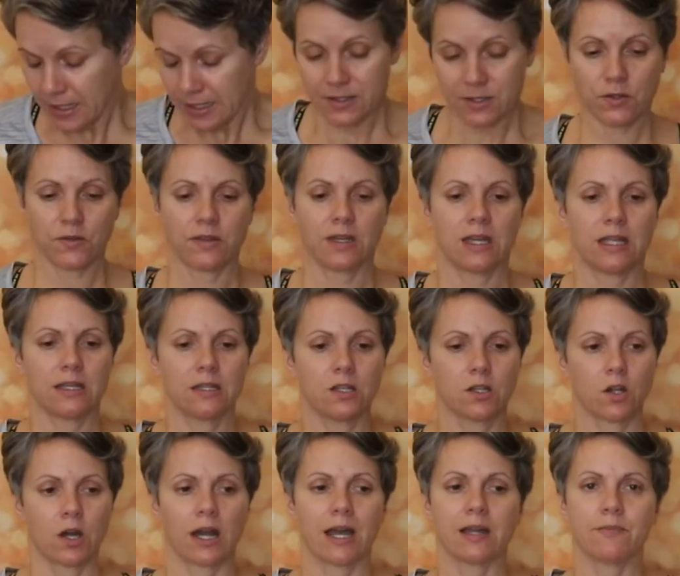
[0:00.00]
So then,
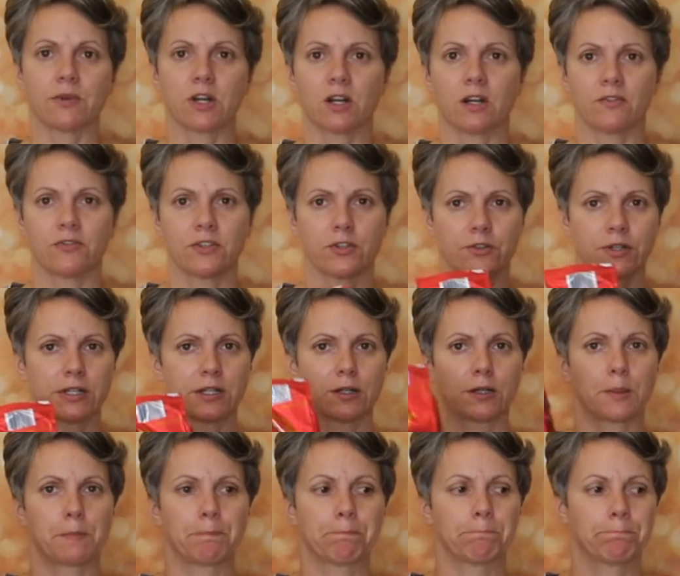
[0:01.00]
you know, I'm a coffee
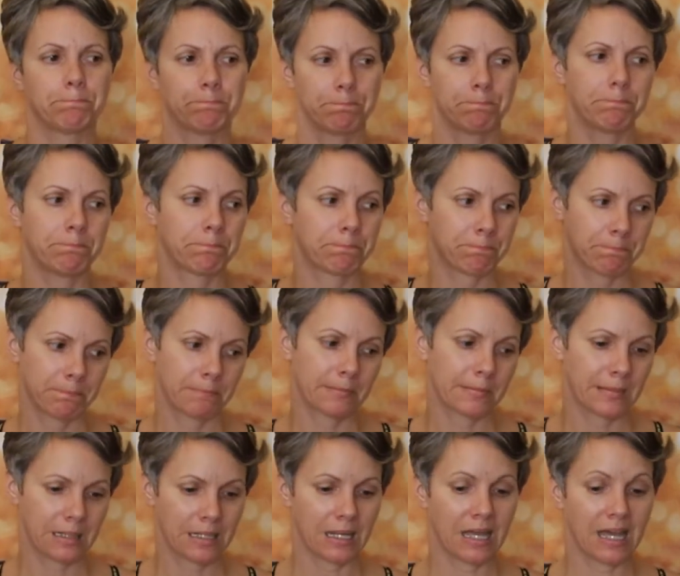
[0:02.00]
drinker.
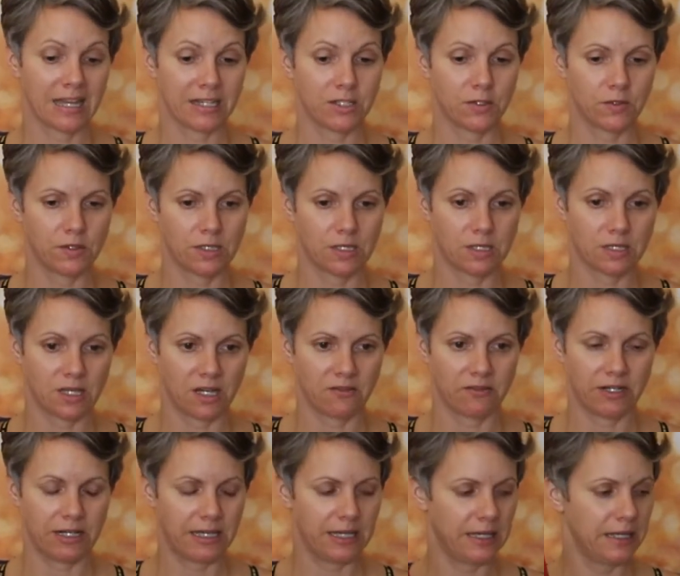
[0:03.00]
I do this
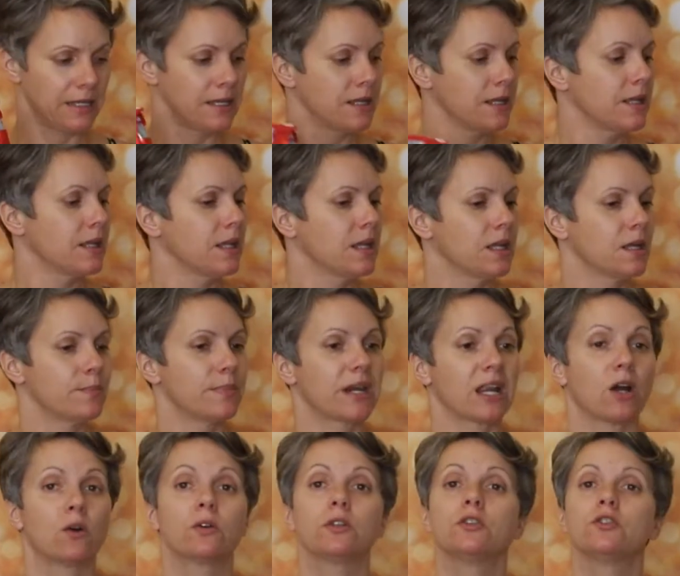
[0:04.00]
every day, but
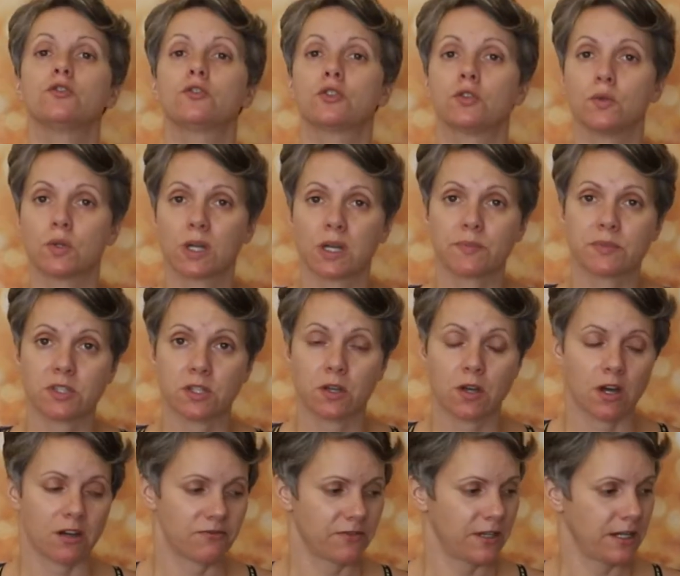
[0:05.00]
I only do 2 cups of
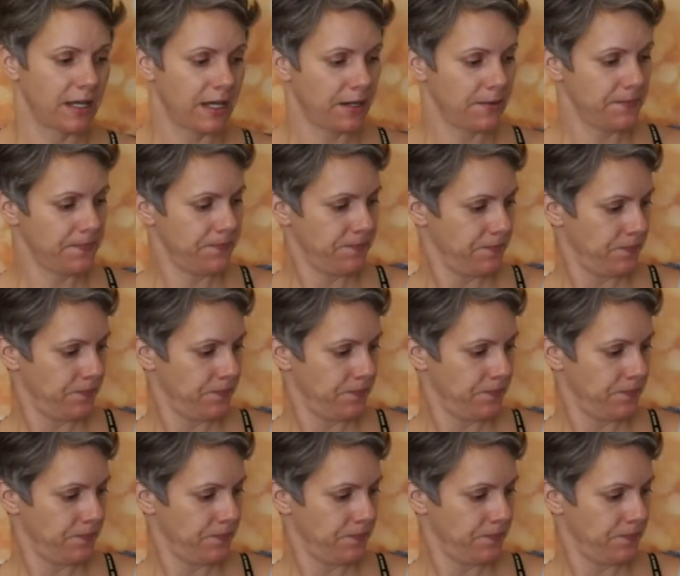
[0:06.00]
coffee now.